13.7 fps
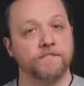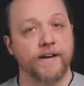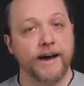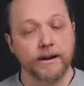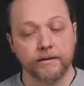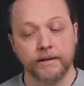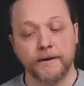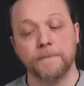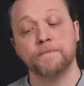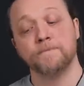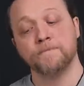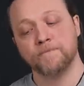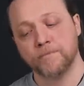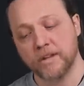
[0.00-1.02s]
Finally,
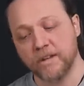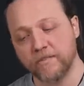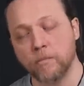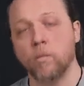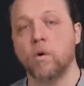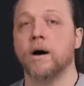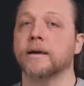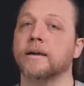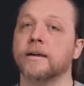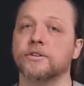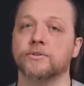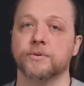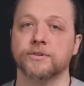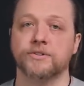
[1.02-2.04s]
if I'm walking
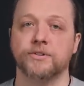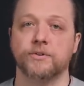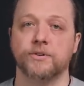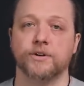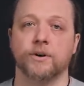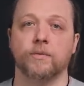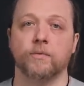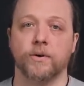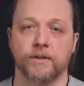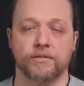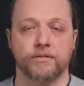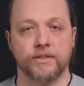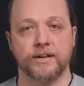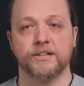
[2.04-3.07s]
into a studio
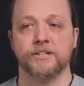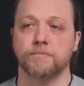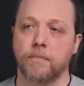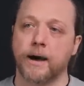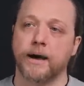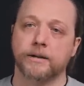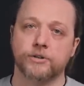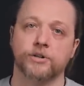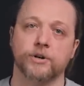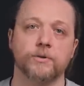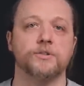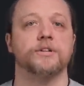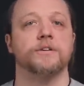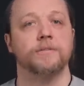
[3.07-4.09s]
with this, my
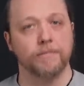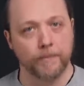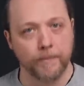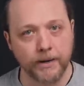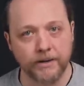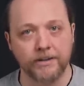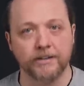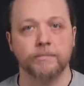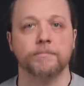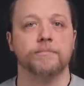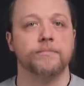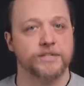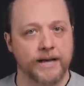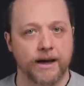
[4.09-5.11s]
chosen medium
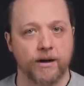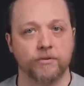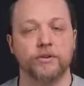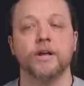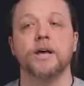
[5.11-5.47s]
sound,